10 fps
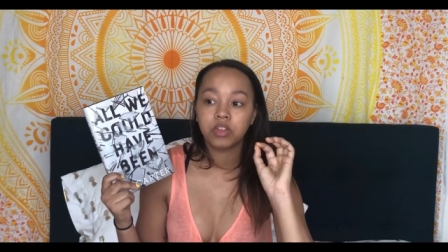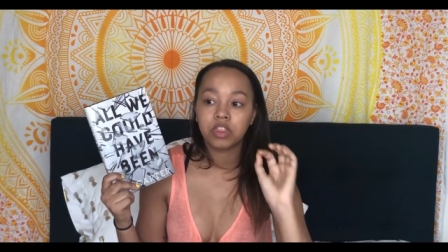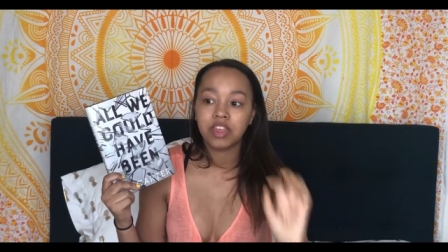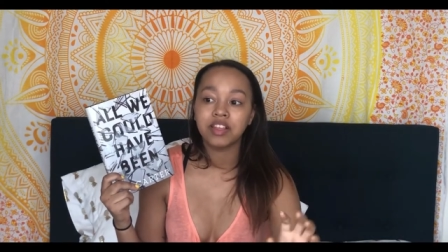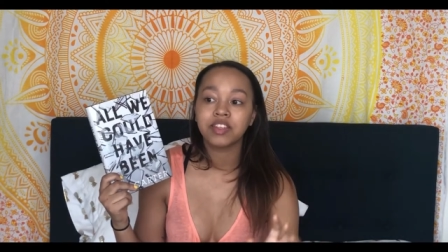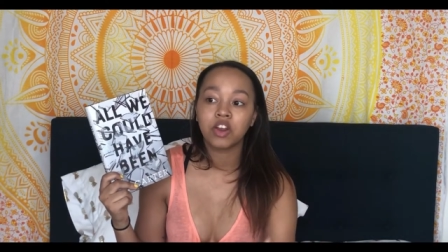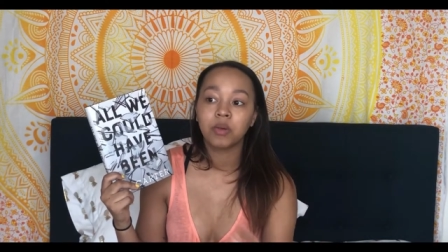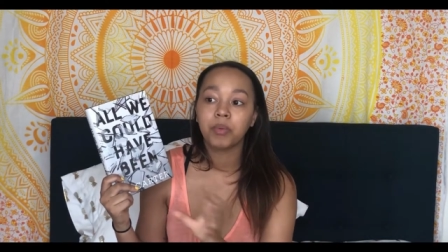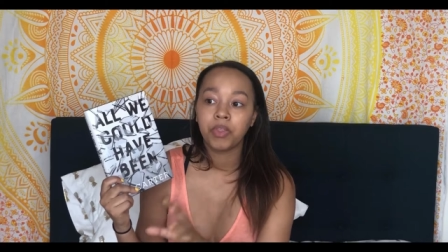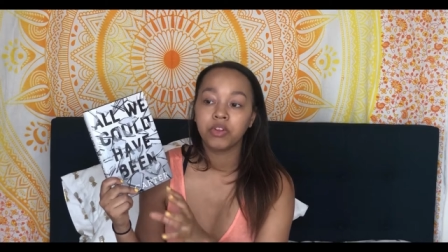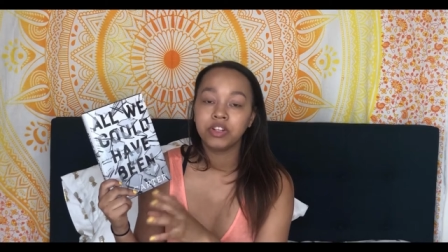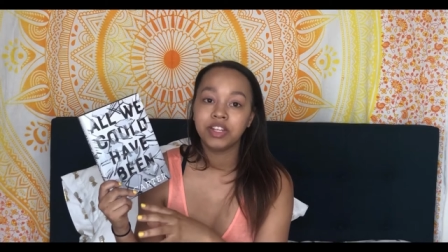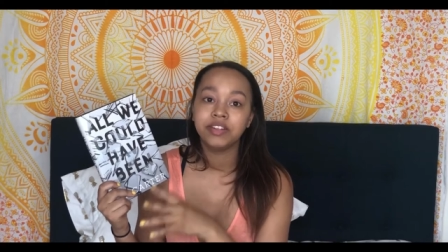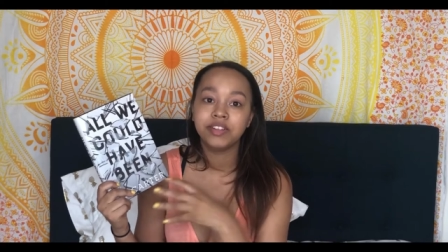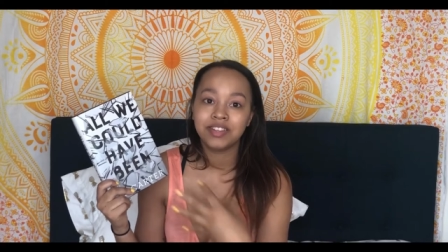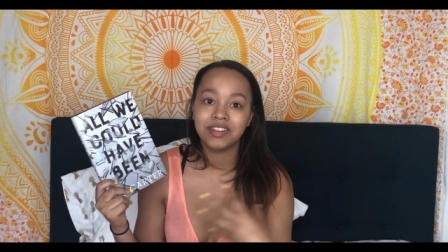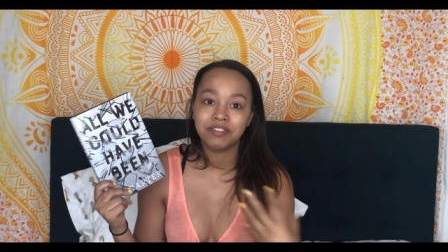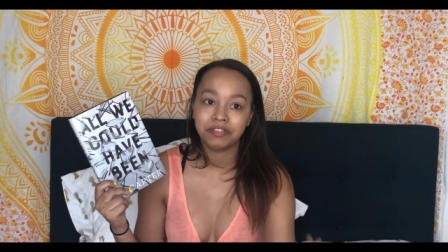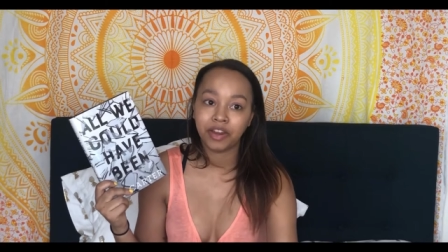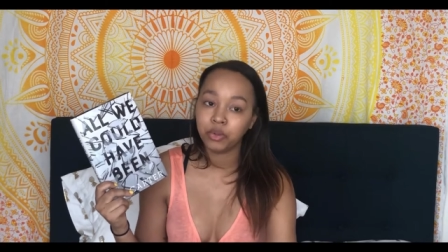the things that her brother did doesn't
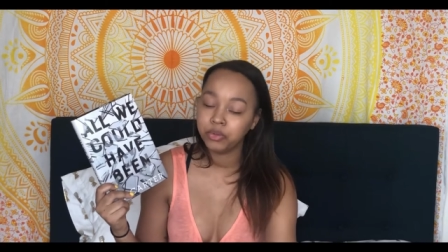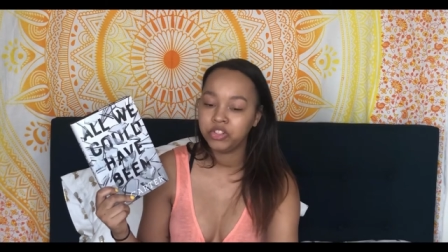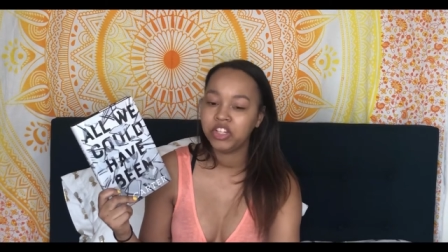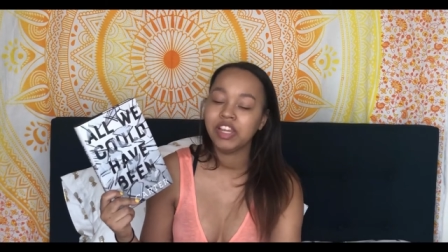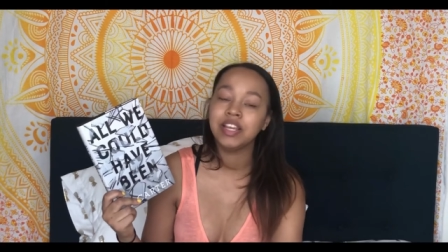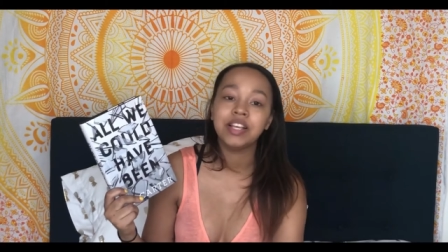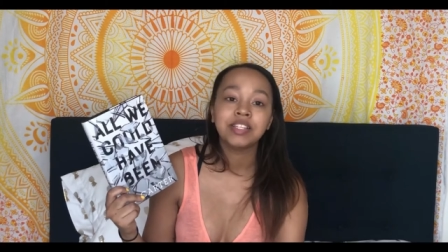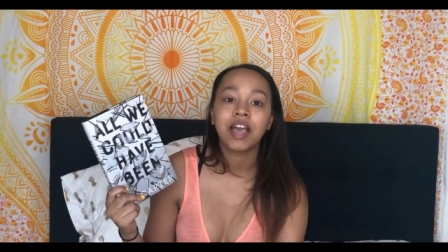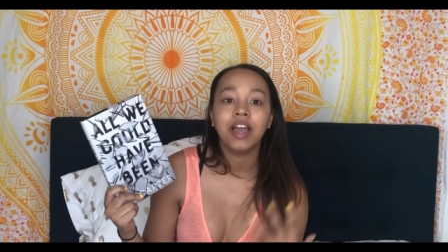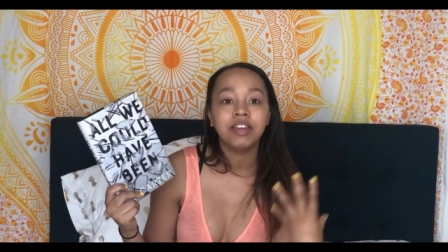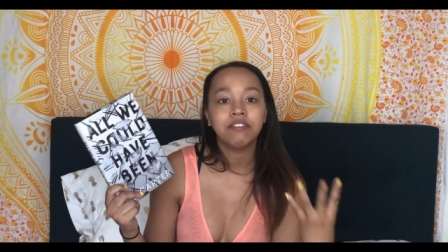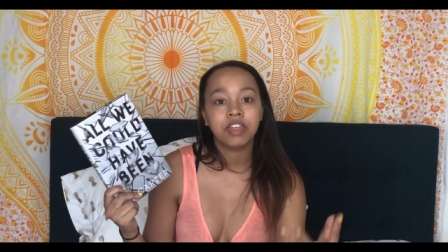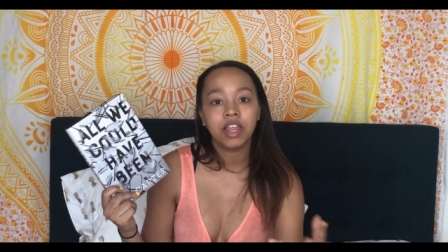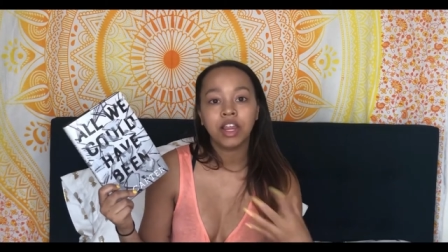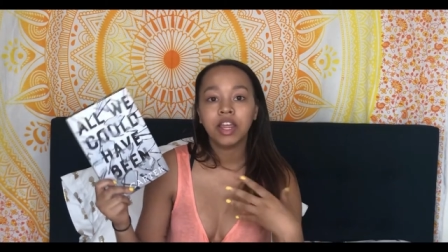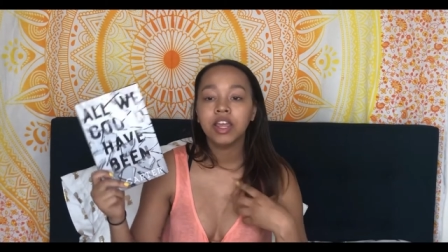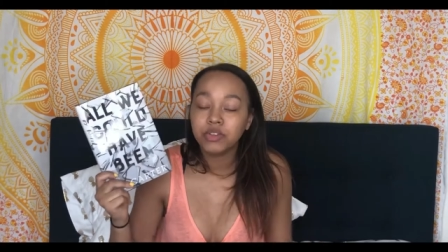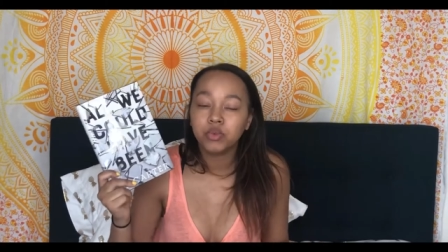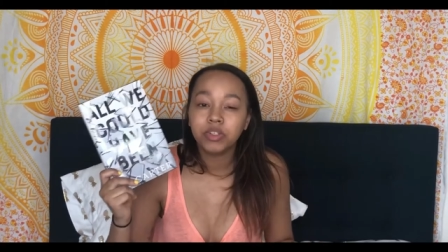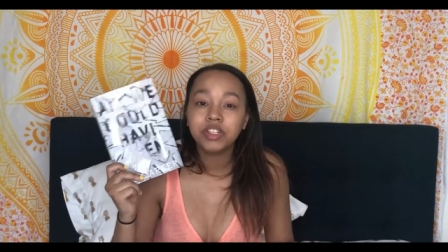define who she is kind of thing. I
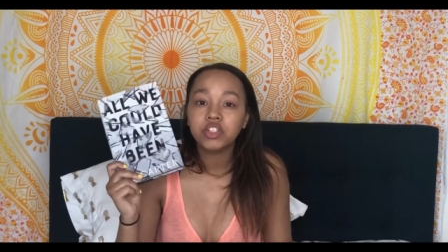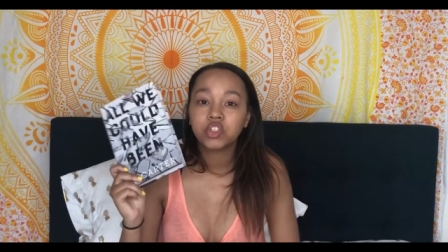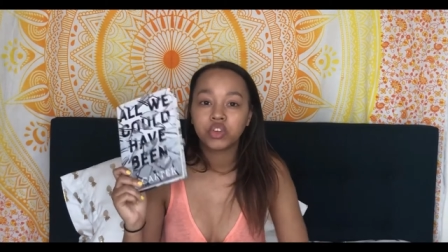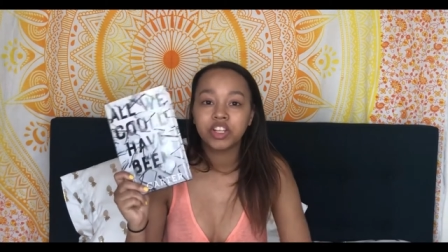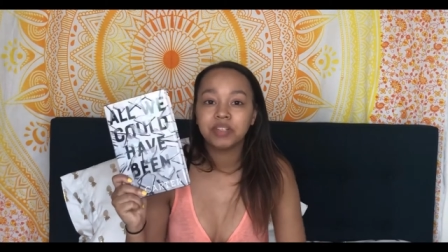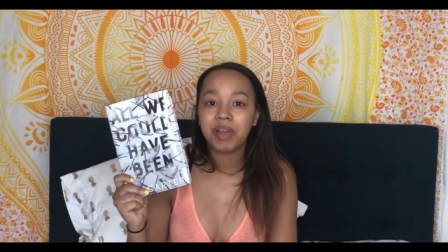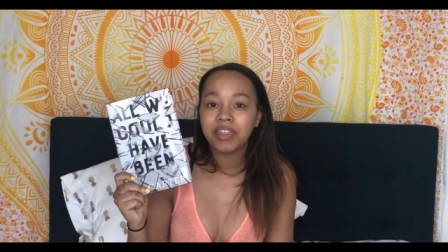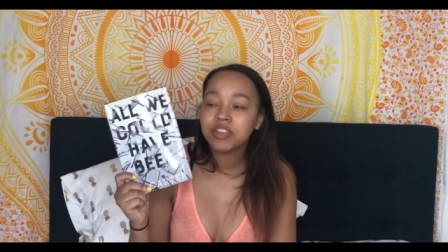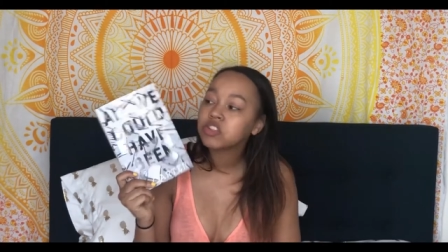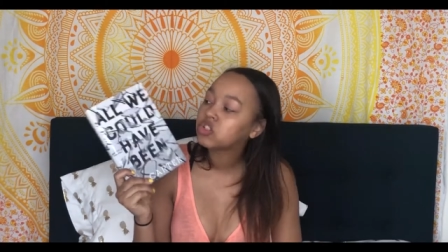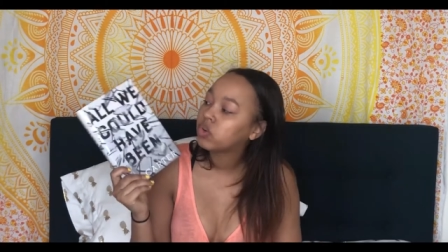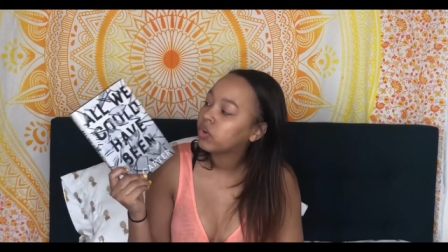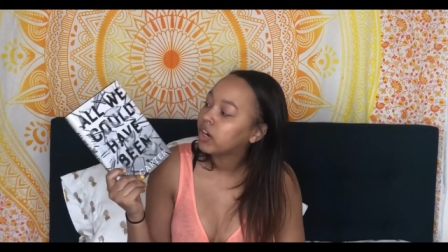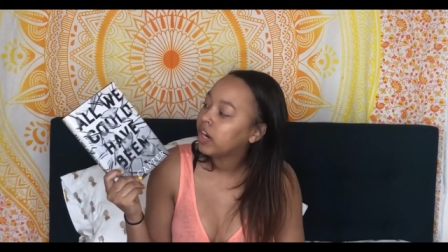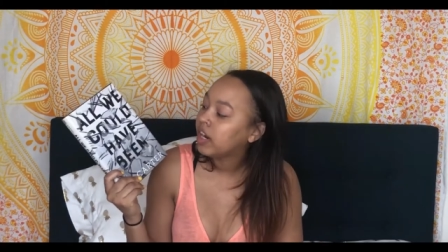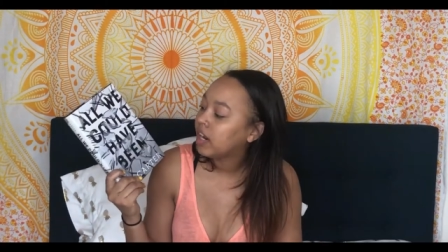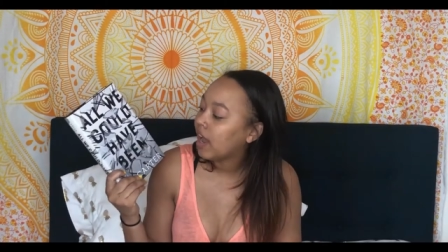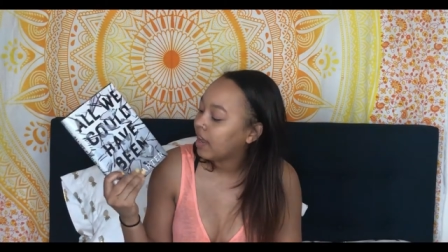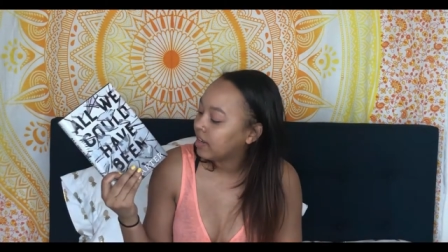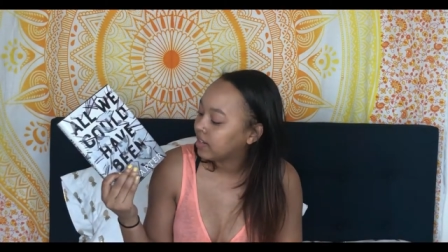was really intrigued by this story
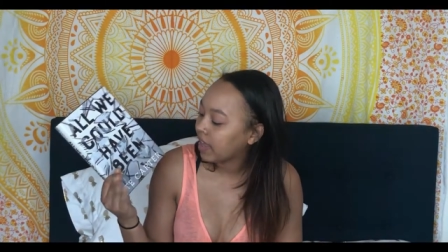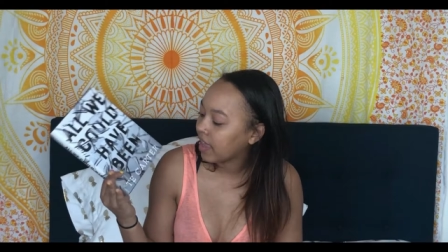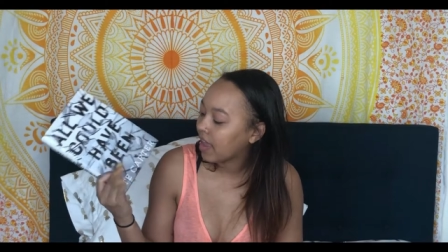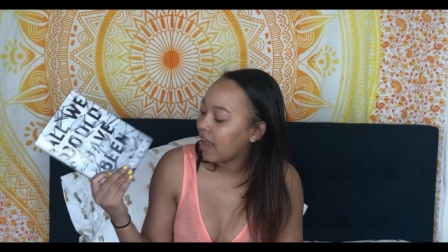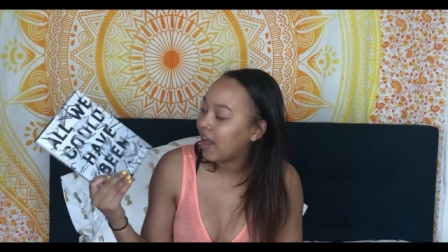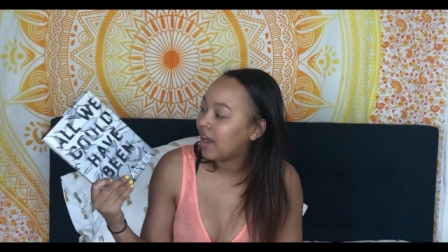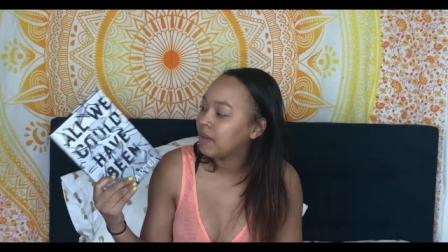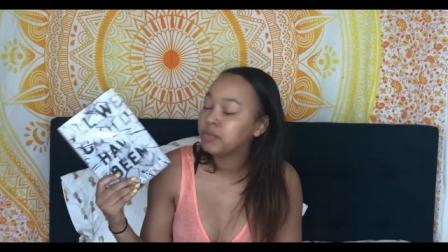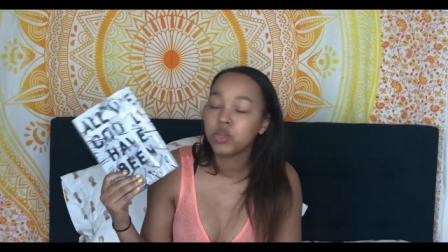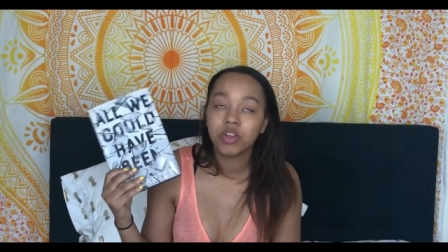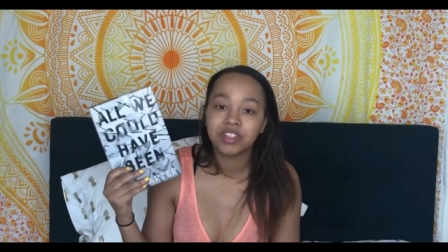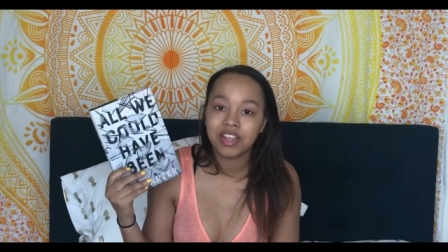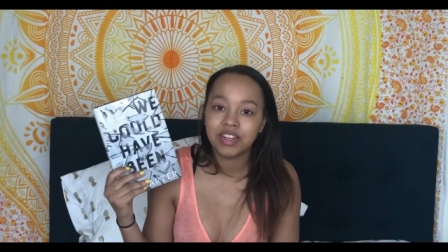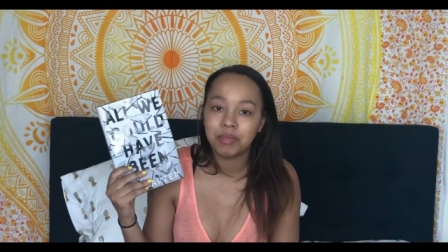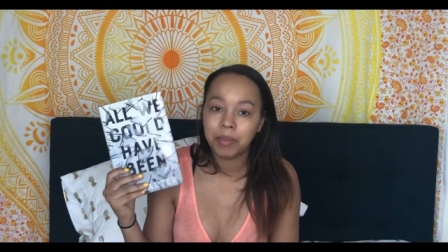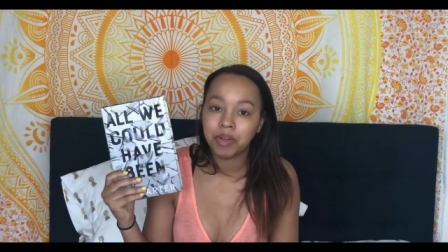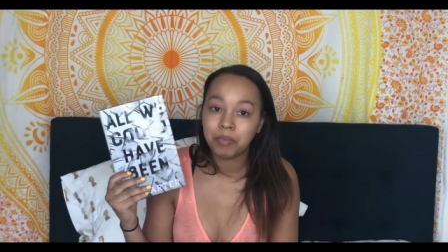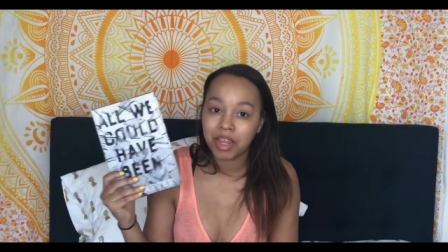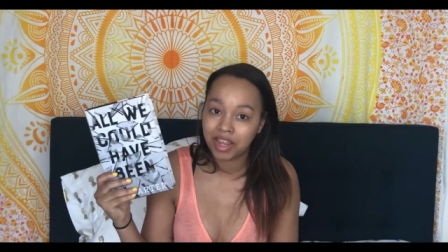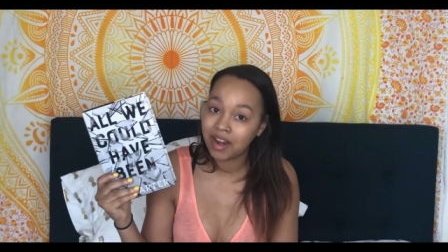and like I'm so excited to be able
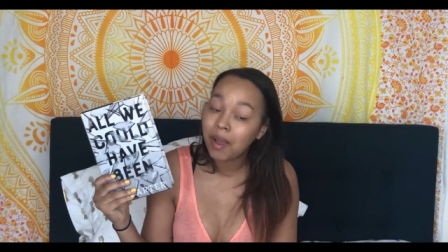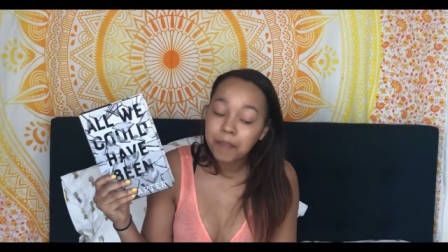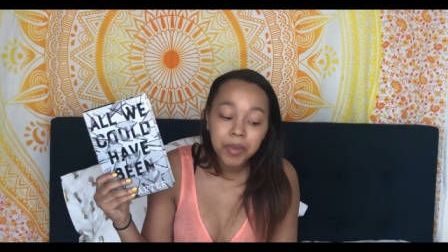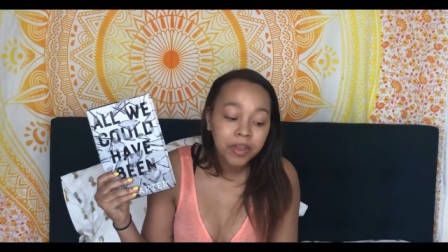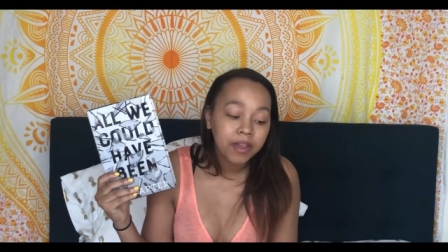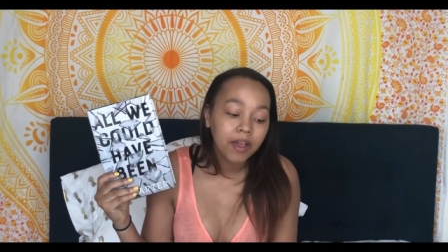to pick it up.